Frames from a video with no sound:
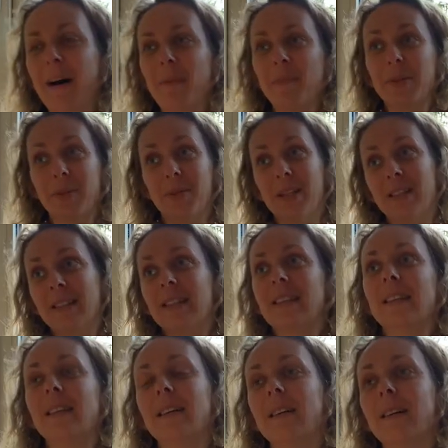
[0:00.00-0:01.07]
build into
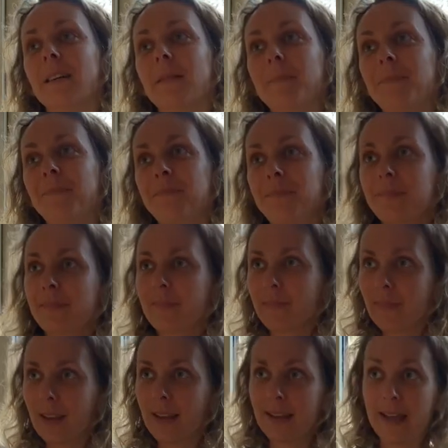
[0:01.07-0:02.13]
the
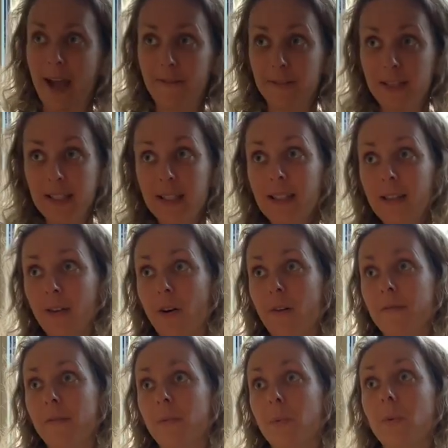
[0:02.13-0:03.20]
cavity
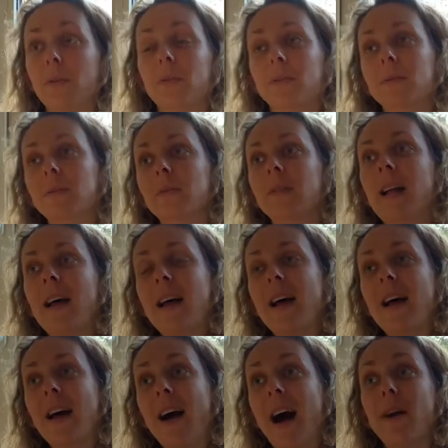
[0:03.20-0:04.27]
of the wall.
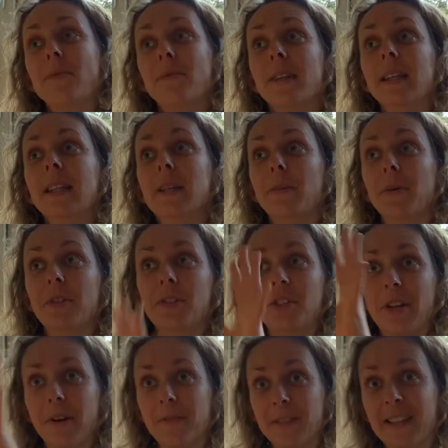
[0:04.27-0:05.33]
I really wanted
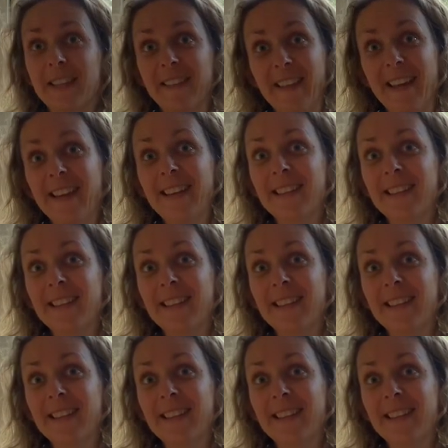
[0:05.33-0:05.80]
shelving in there.